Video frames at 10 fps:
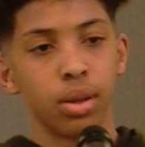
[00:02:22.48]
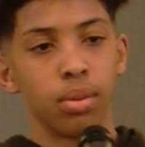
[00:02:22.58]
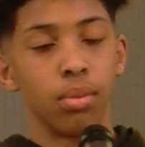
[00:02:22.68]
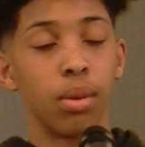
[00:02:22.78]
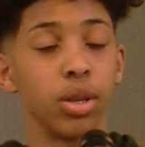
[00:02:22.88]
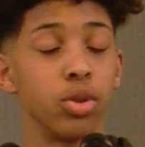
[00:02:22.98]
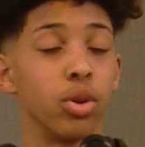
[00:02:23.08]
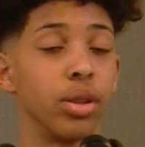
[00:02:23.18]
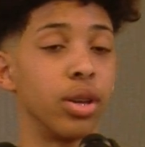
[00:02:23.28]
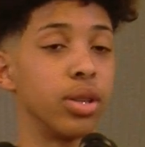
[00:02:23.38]
Mama, you
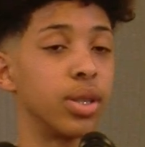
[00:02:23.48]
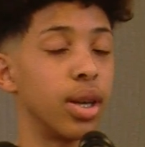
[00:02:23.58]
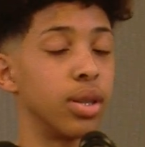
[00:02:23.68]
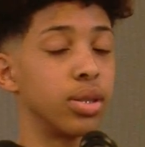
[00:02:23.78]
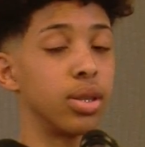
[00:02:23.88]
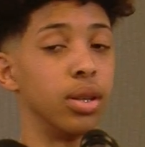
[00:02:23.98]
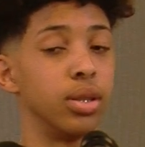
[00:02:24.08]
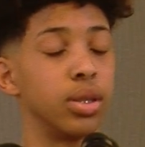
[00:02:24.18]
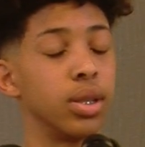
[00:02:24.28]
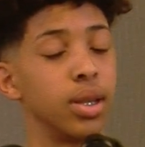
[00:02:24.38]
are there to add a
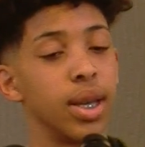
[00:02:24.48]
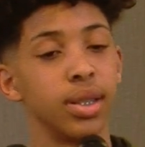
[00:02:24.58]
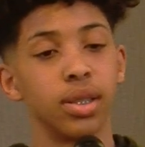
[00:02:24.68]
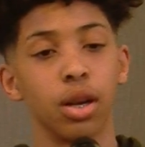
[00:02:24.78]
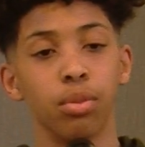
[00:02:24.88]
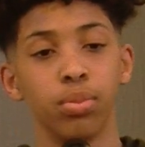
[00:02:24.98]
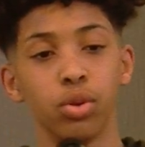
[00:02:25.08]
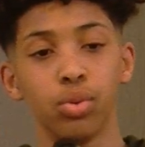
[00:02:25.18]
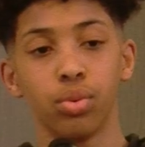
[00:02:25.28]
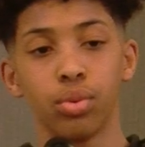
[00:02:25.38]
sun to the days that are
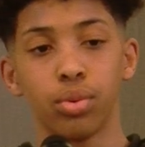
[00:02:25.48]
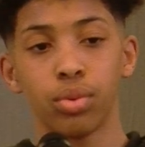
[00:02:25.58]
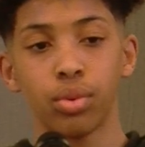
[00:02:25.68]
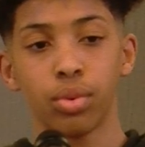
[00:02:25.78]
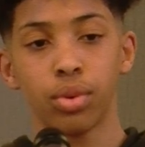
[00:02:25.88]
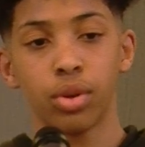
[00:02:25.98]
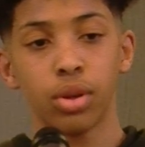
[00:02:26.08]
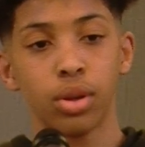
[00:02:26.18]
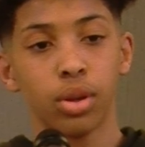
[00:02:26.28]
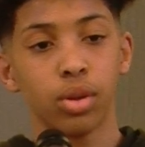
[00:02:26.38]
blue.
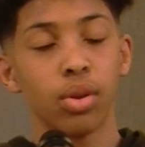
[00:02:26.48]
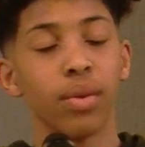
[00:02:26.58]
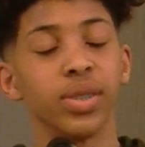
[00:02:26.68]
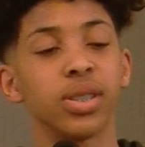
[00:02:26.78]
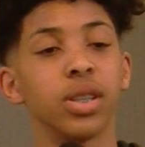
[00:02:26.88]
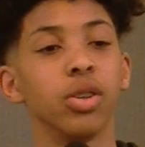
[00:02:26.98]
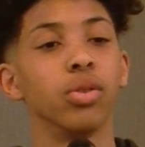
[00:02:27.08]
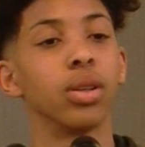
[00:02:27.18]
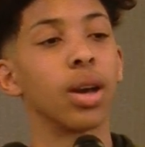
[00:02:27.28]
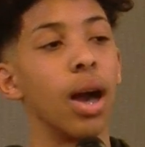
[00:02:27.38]
You have
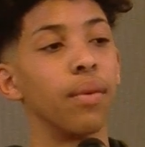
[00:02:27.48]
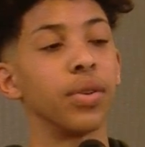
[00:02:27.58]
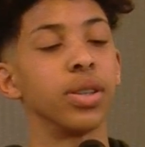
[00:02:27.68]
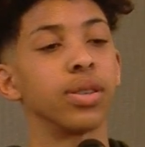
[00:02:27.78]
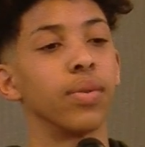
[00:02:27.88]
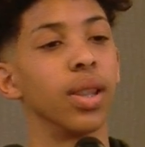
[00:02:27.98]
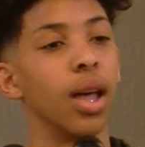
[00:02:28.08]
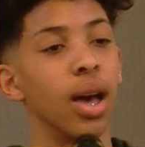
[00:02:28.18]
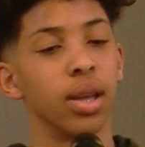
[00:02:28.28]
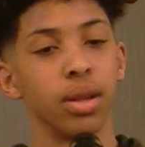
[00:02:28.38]
instilled the confidence of a
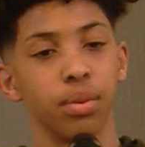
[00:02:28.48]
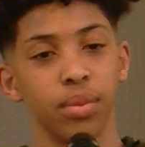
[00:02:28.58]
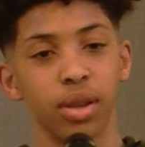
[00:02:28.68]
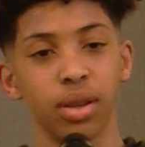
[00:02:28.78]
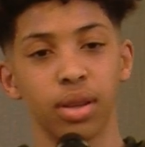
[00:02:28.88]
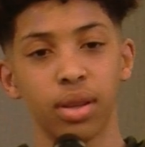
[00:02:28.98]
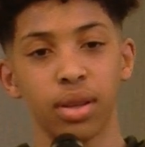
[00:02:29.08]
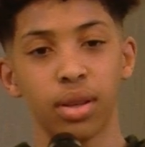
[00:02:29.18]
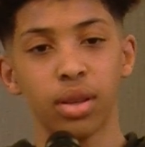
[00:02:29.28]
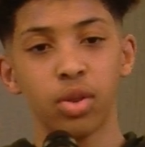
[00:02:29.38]
lion in me.
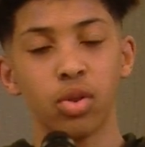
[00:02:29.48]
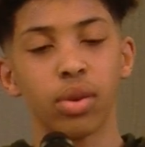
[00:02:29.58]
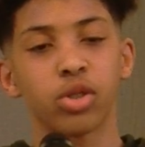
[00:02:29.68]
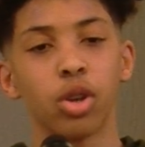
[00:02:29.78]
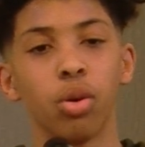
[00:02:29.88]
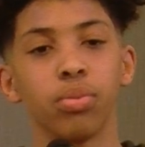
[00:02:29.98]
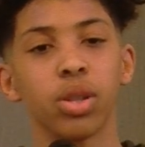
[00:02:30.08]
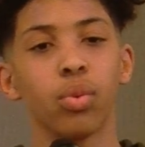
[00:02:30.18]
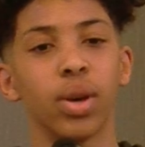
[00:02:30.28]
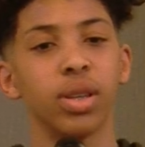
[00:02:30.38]
You have shown me
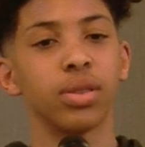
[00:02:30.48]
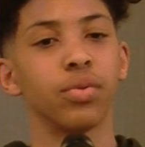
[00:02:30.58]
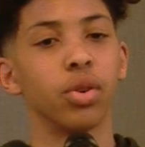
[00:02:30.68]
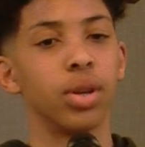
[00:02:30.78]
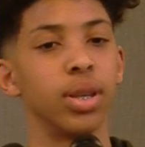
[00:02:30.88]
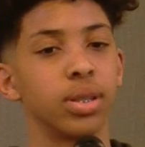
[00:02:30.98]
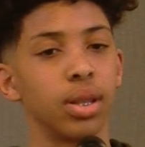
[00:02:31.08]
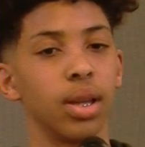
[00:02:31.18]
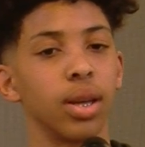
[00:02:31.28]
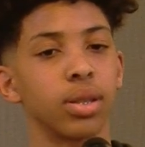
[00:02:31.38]
the ways of your
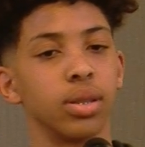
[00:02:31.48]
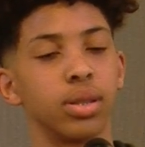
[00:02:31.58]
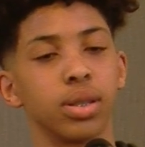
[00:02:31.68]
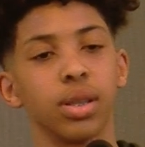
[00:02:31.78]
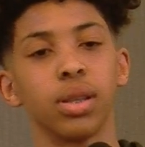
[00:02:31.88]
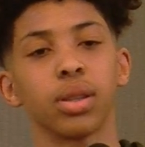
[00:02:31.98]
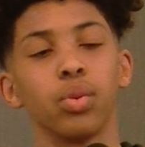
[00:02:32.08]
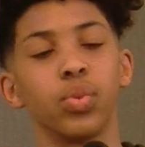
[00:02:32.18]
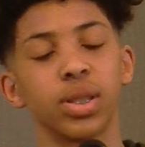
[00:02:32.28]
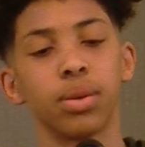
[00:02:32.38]
intellect and stealing
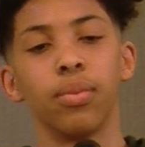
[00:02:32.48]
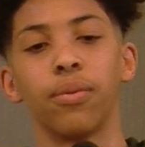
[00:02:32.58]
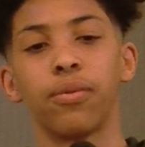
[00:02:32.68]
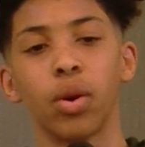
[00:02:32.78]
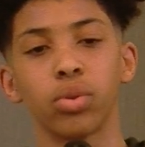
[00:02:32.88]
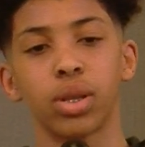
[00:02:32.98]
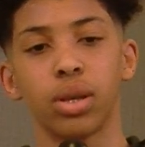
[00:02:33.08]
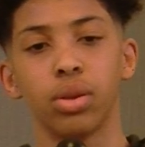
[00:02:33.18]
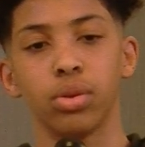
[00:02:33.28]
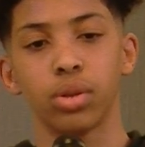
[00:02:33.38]
the wisdom of folk
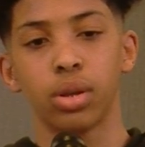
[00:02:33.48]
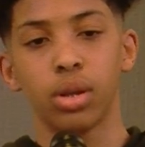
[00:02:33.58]
tales.